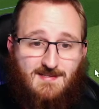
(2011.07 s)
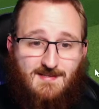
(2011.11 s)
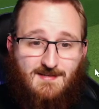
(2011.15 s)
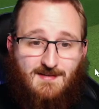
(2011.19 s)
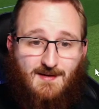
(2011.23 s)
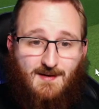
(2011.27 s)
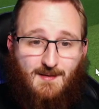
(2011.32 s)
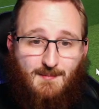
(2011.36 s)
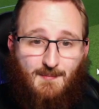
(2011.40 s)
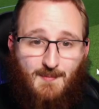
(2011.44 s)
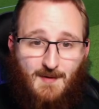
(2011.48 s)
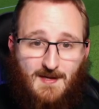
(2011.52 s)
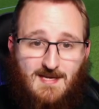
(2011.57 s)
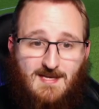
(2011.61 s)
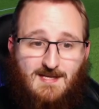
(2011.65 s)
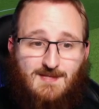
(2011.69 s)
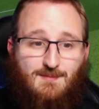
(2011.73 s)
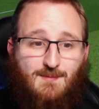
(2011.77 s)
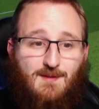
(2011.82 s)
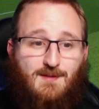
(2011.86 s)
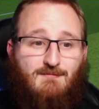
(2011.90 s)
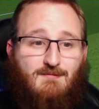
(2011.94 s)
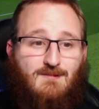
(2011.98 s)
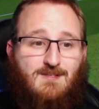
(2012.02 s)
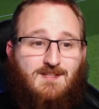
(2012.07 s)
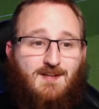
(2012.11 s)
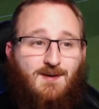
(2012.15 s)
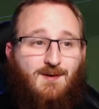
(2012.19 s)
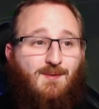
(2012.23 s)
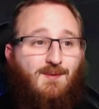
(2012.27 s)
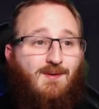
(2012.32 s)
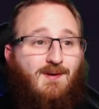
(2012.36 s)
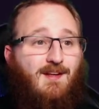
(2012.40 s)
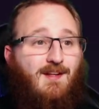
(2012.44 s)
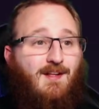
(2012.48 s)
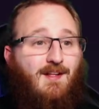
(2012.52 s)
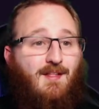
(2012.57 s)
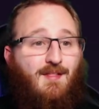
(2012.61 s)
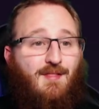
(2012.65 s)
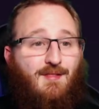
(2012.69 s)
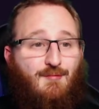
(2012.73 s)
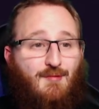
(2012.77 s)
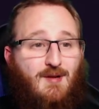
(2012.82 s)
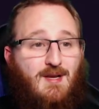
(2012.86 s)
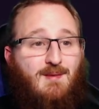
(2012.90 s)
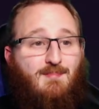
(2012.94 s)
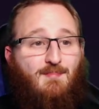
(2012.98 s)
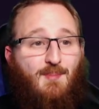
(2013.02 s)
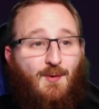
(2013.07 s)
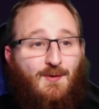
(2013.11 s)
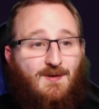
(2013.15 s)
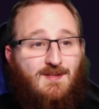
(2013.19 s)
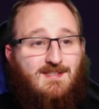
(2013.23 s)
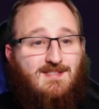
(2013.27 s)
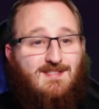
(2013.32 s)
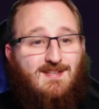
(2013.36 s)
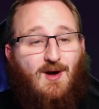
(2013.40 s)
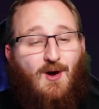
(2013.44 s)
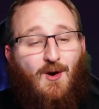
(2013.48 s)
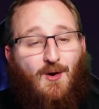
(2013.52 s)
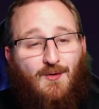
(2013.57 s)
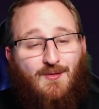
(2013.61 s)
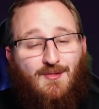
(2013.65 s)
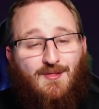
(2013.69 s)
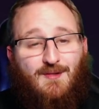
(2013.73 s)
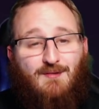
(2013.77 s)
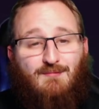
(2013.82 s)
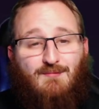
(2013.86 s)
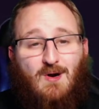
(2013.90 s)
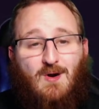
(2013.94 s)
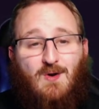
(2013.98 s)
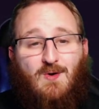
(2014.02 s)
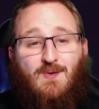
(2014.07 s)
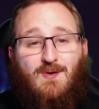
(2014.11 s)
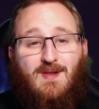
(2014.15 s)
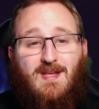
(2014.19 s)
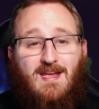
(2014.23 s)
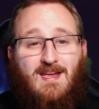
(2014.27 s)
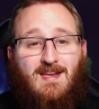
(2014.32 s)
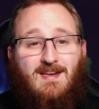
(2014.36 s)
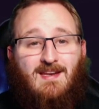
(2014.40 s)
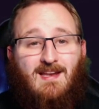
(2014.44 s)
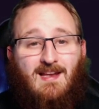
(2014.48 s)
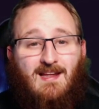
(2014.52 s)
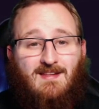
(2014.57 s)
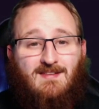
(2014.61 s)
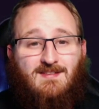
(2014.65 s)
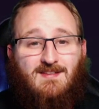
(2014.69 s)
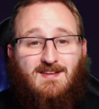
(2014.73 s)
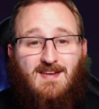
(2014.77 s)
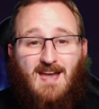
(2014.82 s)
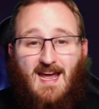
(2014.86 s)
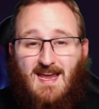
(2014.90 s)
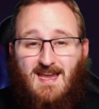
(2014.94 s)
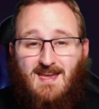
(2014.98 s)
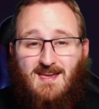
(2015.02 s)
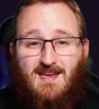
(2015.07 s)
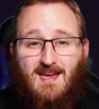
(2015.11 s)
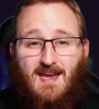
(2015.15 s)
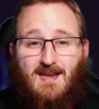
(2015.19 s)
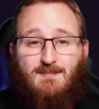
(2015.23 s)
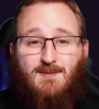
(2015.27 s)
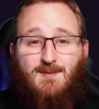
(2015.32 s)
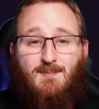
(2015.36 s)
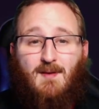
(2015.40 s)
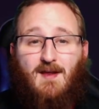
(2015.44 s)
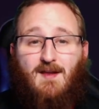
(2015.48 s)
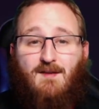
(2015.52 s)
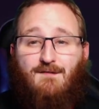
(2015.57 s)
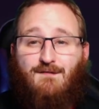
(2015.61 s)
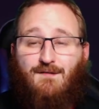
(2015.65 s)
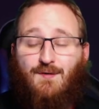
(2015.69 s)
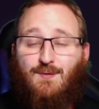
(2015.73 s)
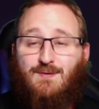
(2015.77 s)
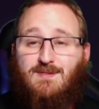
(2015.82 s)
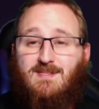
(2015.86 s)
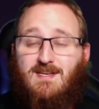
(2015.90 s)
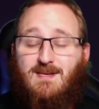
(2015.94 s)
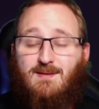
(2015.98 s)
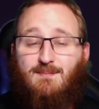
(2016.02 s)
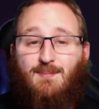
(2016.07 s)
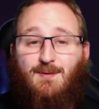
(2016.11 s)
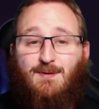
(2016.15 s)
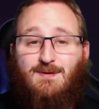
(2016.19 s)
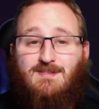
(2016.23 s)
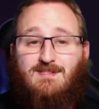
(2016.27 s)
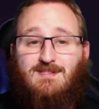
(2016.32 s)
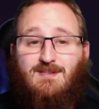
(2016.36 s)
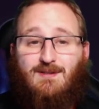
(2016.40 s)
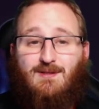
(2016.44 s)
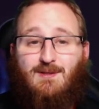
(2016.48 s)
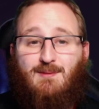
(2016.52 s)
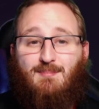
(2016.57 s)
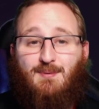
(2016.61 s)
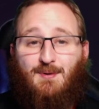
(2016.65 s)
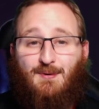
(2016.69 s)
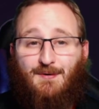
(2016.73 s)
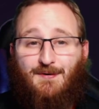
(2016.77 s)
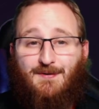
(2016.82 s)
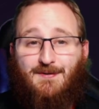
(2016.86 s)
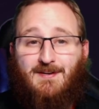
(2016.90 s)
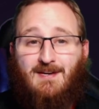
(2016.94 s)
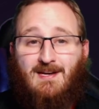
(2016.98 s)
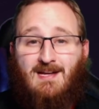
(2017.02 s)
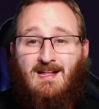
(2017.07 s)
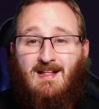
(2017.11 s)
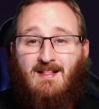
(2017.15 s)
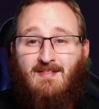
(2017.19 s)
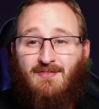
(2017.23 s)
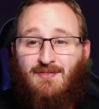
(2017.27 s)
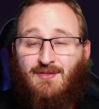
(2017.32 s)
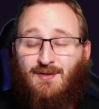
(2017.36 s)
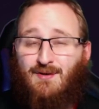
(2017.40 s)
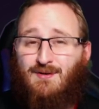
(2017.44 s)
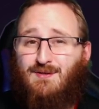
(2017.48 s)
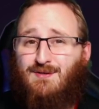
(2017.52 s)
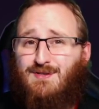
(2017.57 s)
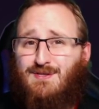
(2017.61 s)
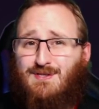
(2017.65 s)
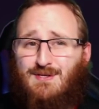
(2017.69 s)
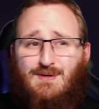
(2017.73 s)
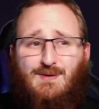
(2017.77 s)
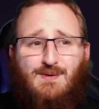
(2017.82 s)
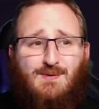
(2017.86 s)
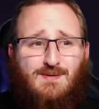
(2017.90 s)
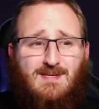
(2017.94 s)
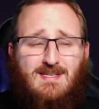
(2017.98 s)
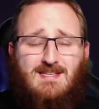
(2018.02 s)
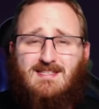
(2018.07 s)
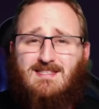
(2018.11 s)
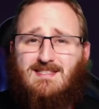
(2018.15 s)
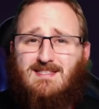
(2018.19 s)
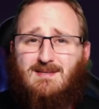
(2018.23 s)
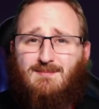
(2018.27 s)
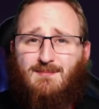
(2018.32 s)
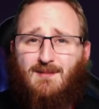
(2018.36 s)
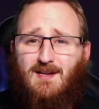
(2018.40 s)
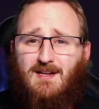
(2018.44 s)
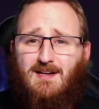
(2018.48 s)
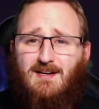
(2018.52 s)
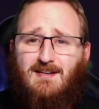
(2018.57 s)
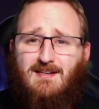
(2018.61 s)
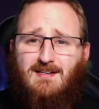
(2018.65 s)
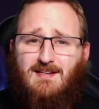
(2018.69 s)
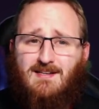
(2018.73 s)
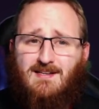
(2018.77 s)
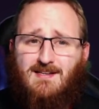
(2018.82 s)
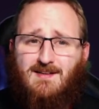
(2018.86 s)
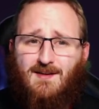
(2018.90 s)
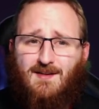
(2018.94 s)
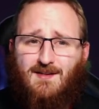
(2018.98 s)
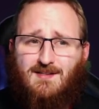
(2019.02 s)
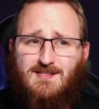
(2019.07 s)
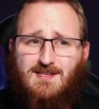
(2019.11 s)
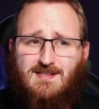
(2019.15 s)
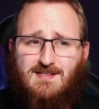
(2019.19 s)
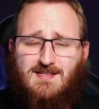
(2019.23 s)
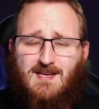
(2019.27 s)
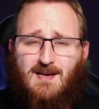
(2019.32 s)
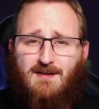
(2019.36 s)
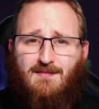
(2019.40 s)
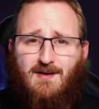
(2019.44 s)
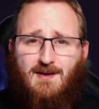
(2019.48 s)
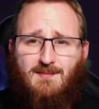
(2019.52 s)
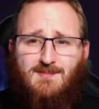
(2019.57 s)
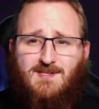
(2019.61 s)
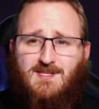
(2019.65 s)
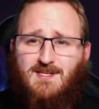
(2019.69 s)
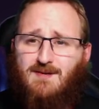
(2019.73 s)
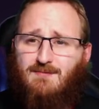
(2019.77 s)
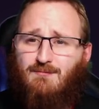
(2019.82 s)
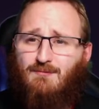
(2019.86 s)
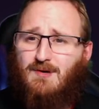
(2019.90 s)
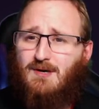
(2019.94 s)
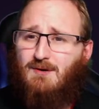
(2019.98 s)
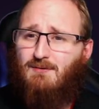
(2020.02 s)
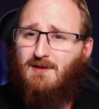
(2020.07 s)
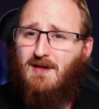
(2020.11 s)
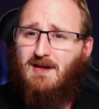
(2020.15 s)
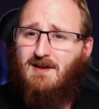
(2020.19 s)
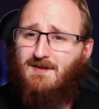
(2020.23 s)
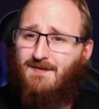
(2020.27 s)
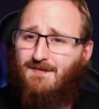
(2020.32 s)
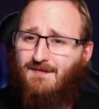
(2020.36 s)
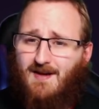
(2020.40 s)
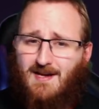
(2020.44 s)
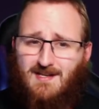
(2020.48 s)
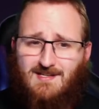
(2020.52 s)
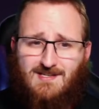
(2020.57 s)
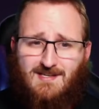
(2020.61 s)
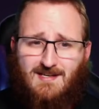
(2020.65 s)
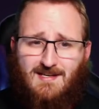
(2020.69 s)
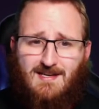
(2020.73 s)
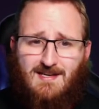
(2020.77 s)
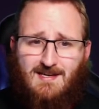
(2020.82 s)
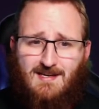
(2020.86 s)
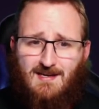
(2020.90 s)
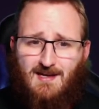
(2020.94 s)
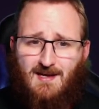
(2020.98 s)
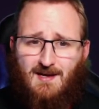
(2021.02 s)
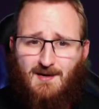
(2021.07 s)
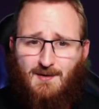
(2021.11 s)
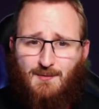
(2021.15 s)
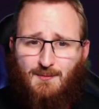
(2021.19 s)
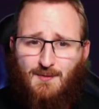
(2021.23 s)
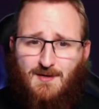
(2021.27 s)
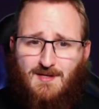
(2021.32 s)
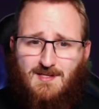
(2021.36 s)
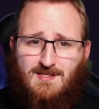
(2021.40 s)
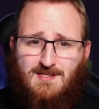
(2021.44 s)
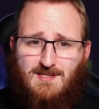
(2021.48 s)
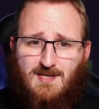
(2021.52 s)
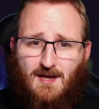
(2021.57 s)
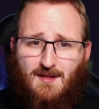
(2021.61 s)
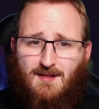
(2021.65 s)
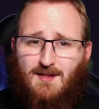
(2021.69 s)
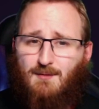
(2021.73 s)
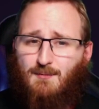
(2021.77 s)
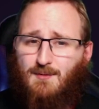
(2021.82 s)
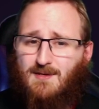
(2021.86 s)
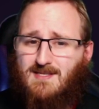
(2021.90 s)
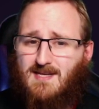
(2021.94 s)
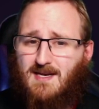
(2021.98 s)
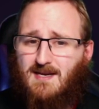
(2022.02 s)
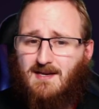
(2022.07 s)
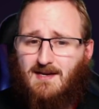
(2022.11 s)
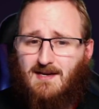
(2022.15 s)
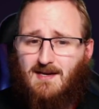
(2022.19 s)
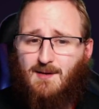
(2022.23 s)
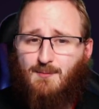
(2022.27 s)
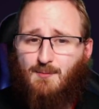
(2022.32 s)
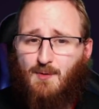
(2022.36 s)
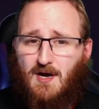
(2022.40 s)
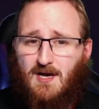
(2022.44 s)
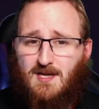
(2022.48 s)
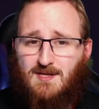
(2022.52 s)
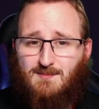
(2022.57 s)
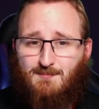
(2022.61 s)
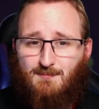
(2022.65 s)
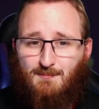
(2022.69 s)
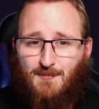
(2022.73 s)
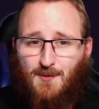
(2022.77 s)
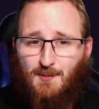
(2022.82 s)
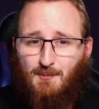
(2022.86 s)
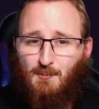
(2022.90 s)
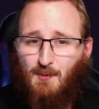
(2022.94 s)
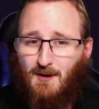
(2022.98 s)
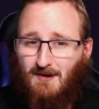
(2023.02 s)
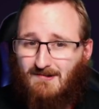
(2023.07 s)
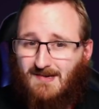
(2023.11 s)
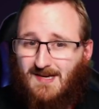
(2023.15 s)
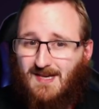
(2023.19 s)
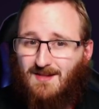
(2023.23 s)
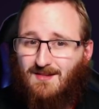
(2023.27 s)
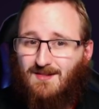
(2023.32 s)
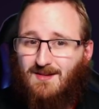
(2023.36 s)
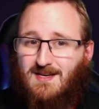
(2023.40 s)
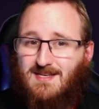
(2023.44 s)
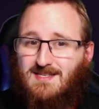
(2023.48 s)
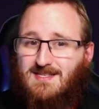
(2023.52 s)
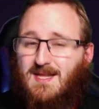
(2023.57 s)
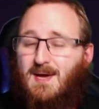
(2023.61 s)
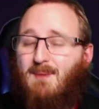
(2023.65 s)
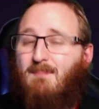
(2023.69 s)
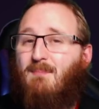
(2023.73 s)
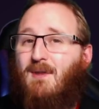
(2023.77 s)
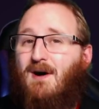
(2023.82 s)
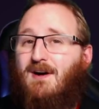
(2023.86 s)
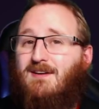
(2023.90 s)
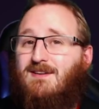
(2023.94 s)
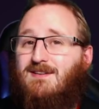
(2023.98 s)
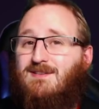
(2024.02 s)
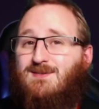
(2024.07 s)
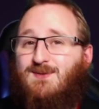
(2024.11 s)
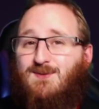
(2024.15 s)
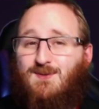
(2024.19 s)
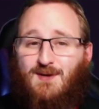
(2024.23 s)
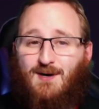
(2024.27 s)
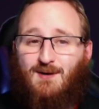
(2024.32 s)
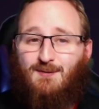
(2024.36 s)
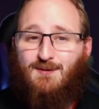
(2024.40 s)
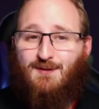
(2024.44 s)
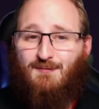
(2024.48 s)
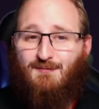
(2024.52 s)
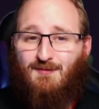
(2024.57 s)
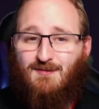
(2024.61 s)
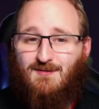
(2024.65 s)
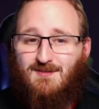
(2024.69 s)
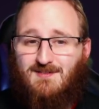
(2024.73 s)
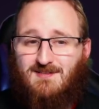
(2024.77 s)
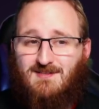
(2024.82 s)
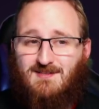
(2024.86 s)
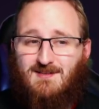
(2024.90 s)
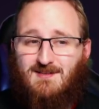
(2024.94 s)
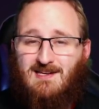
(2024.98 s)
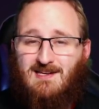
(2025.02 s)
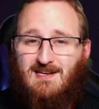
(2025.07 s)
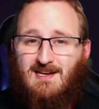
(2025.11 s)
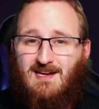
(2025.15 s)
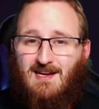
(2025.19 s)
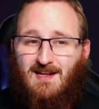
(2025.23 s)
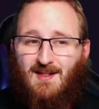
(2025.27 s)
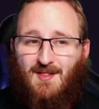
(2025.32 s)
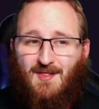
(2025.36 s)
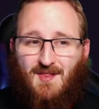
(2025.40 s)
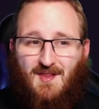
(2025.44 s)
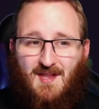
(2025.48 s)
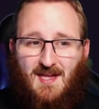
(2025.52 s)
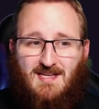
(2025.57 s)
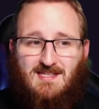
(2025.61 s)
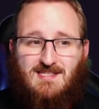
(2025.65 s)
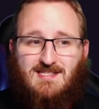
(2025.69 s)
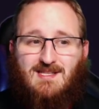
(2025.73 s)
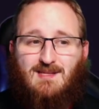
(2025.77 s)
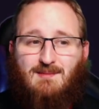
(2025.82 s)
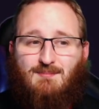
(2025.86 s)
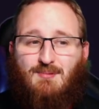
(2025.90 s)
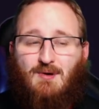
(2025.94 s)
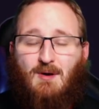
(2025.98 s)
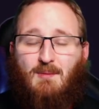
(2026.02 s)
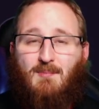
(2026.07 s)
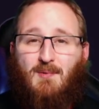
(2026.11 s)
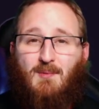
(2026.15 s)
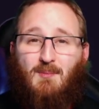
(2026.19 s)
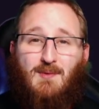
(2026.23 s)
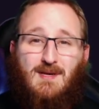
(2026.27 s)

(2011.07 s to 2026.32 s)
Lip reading: I'm pleased with the result. 3 points on the road in London. 8 games played, 14 points on the board. Not too dissimilar to Southampton in real life, actually, which I think we're technically worse. The worrying thing is that -2 goal difference. That's the problem.